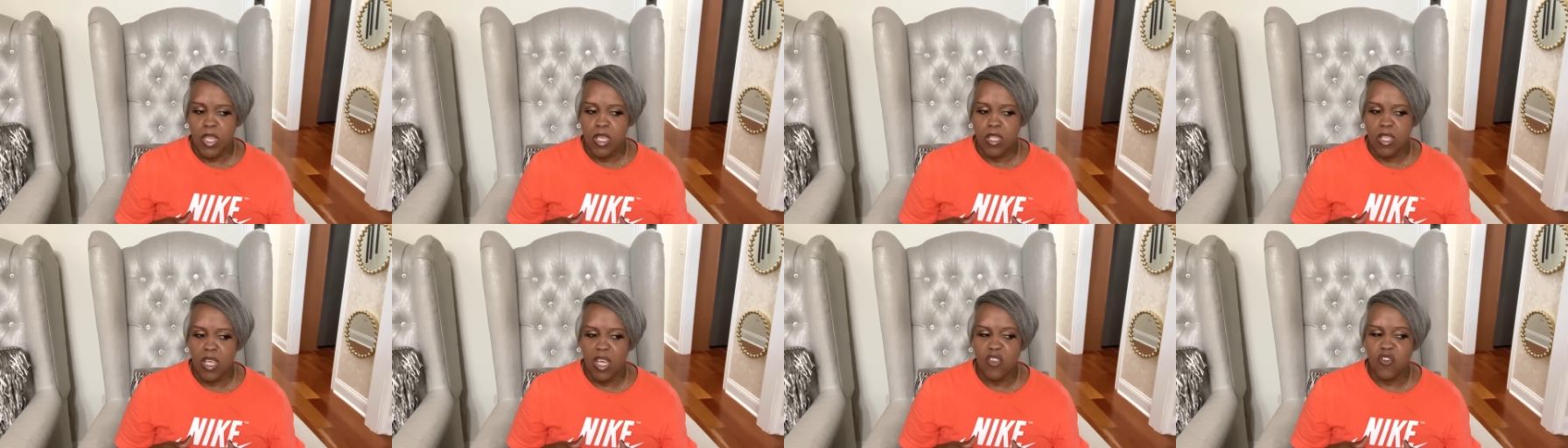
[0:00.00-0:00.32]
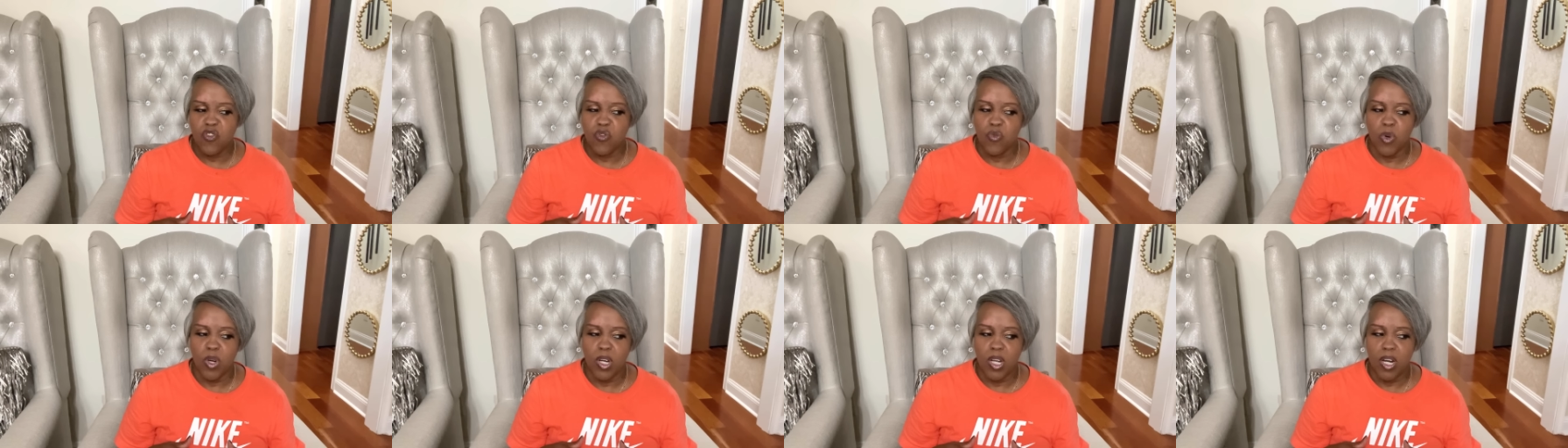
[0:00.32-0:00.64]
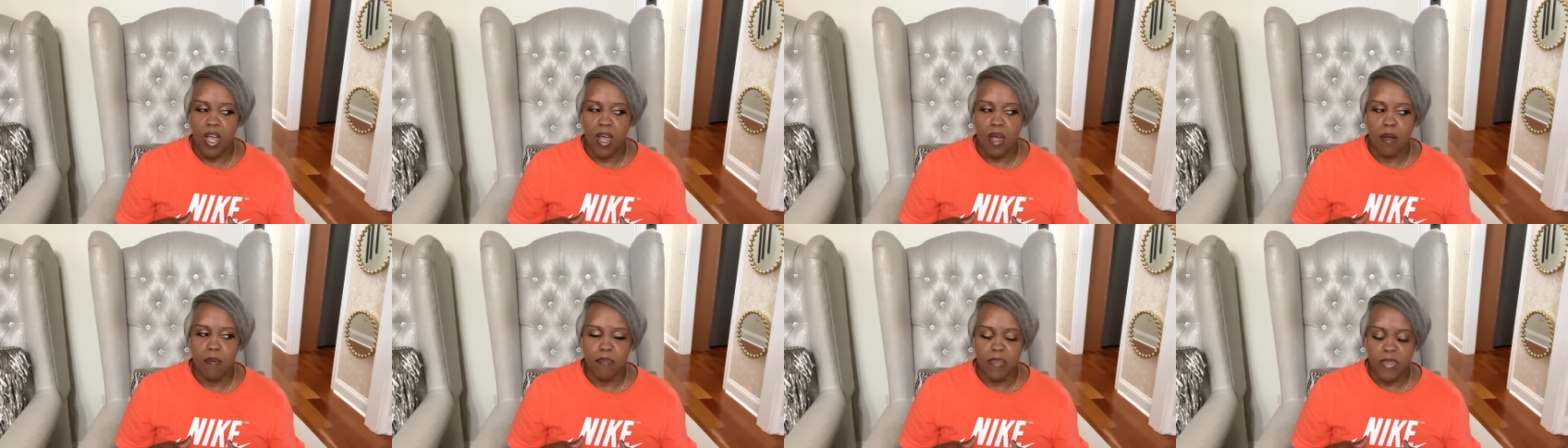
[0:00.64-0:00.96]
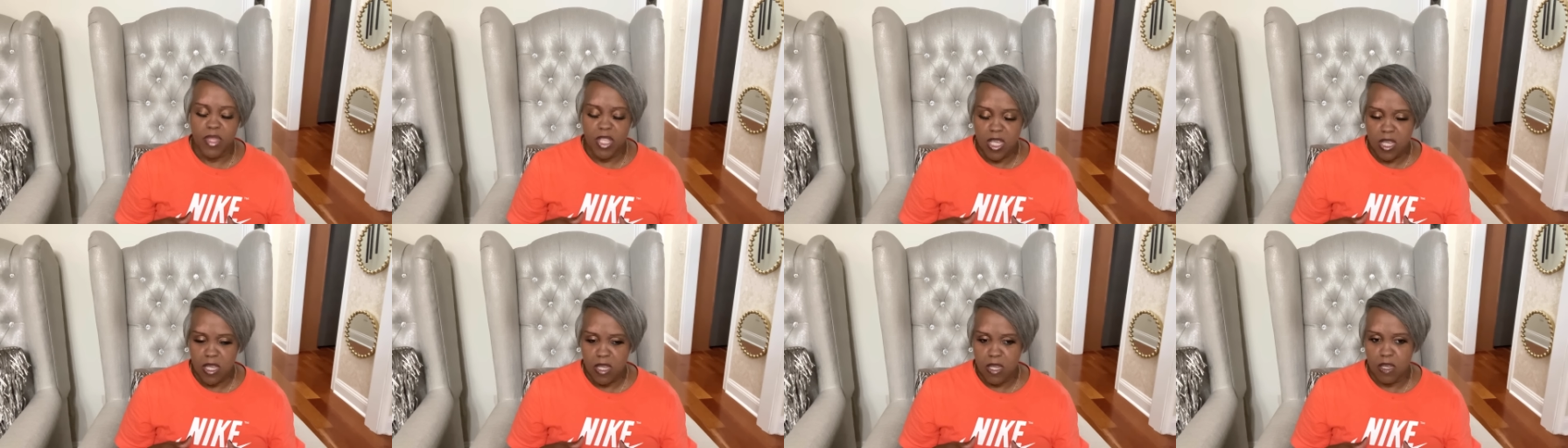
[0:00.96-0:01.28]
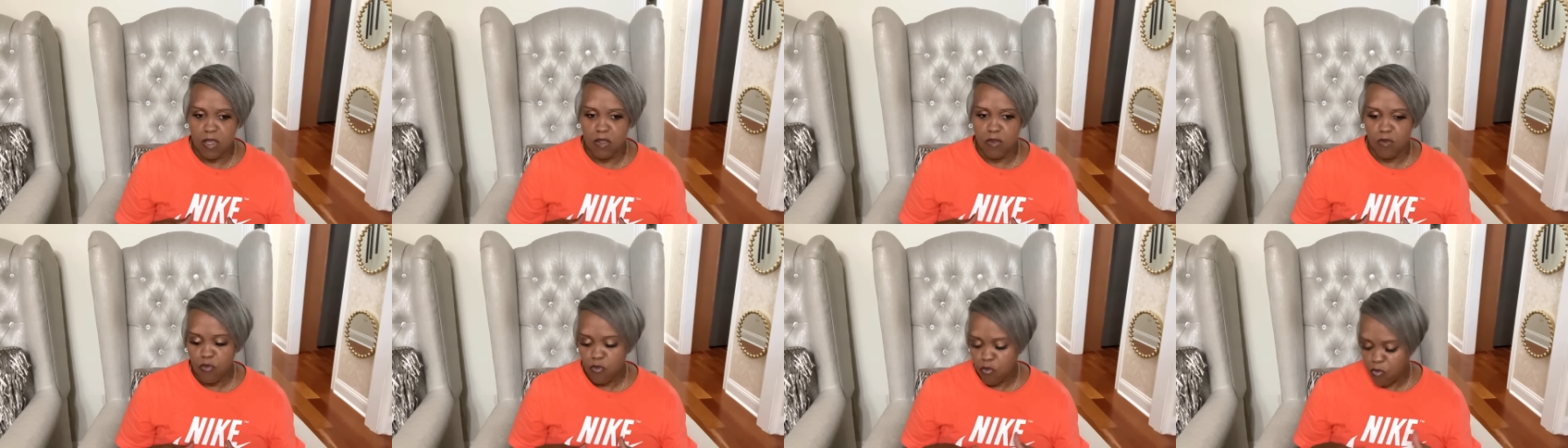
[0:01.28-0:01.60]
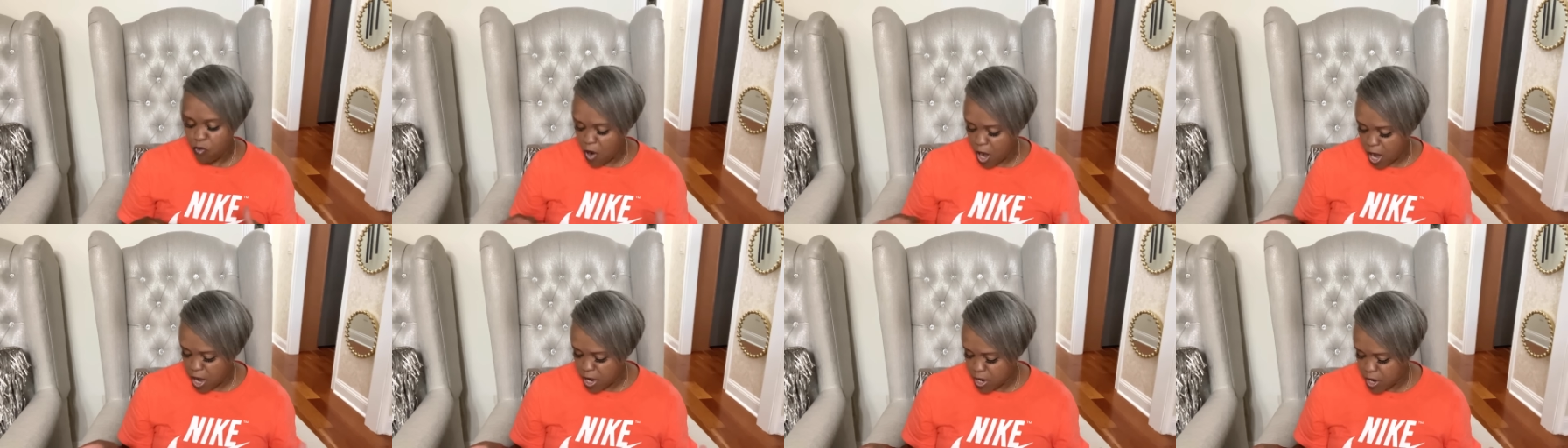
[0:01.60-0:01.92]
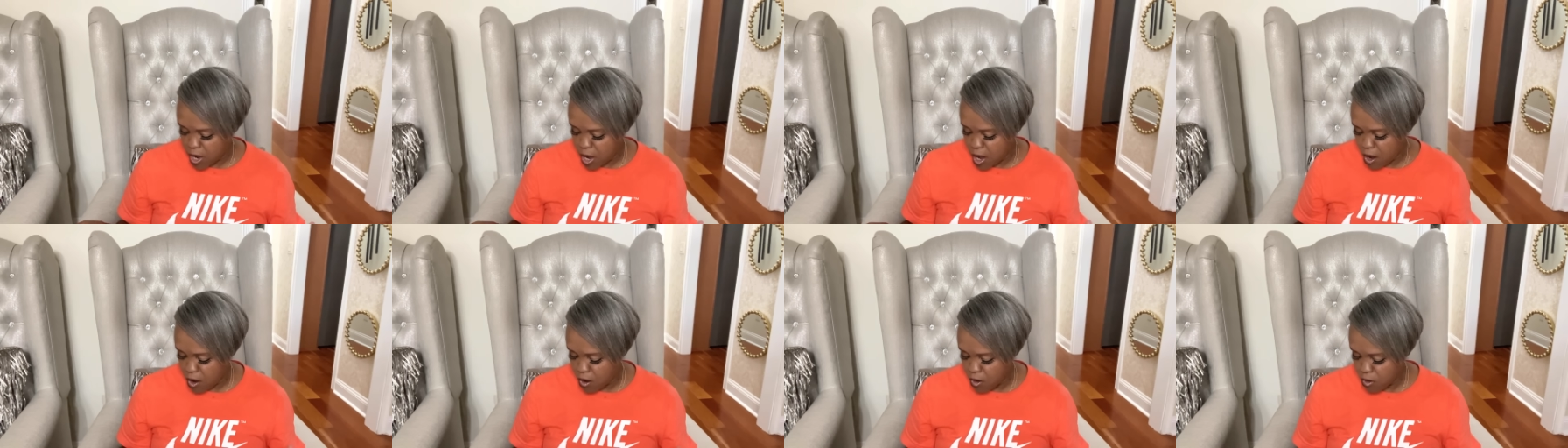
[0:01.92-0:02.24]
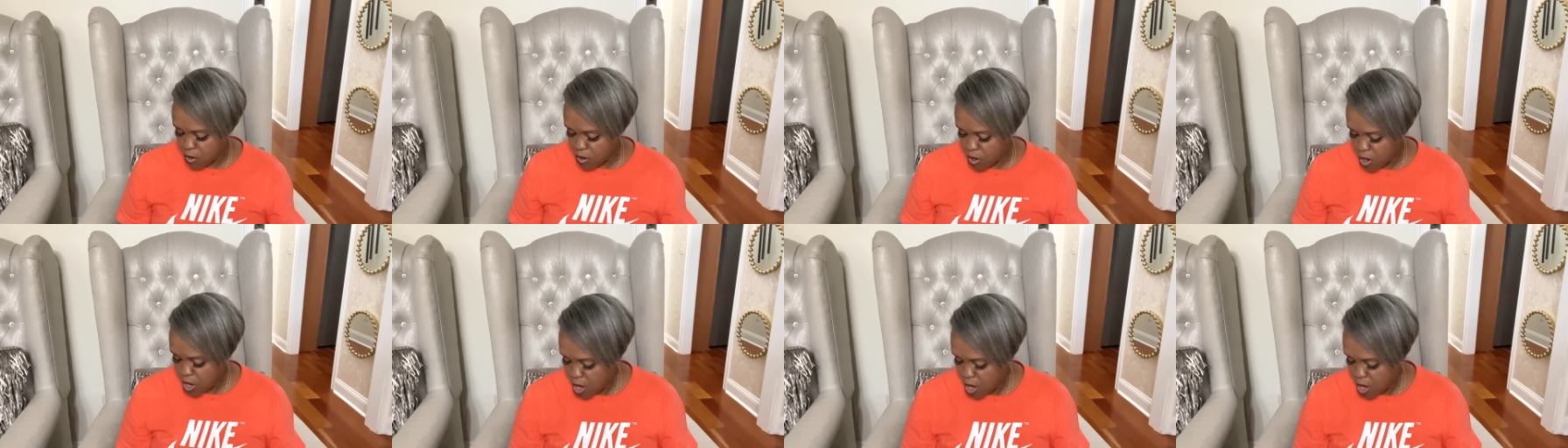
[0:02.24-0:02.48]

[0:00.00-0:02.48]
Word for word: That's what I'm thinking right now.